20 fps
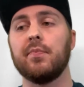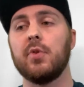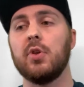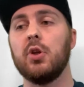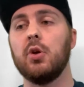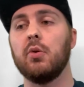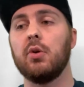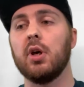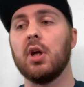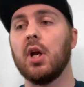
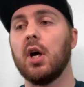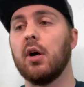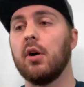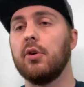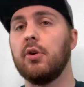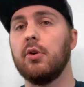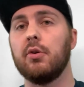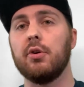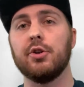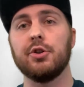You
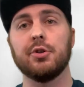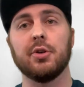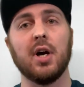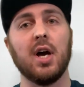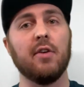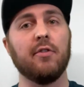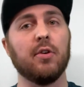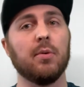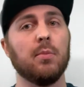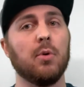can try
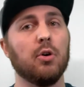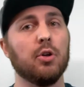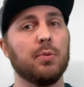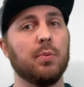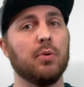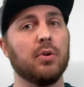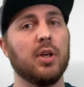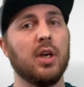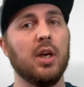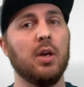it for
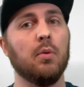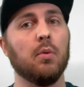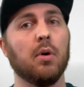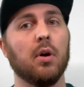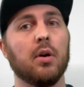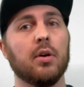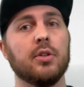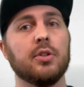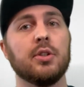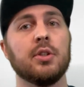multiple
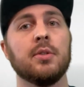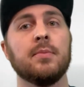keywords.